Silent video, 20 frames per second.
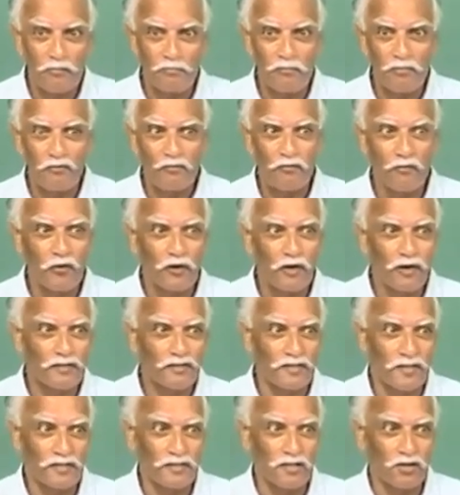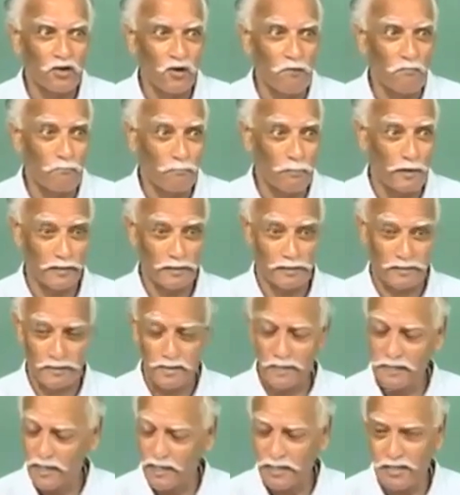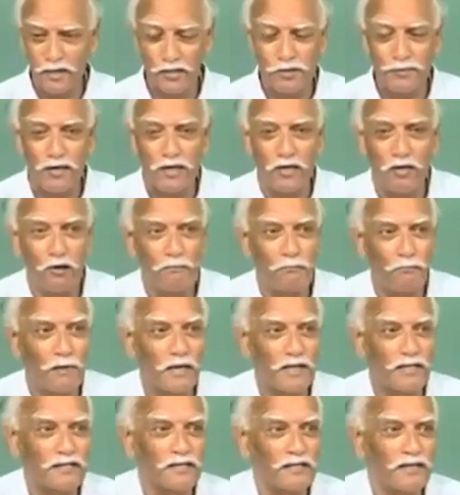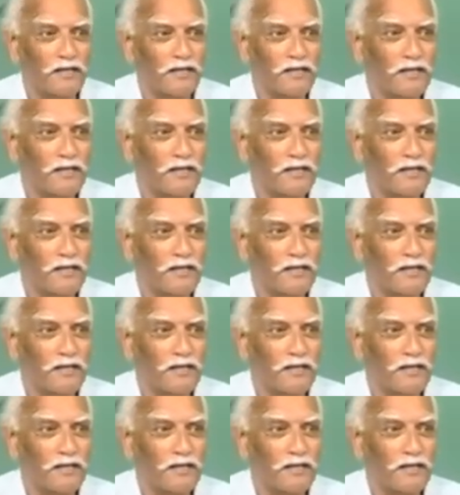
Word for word: before such a complex excuse me complex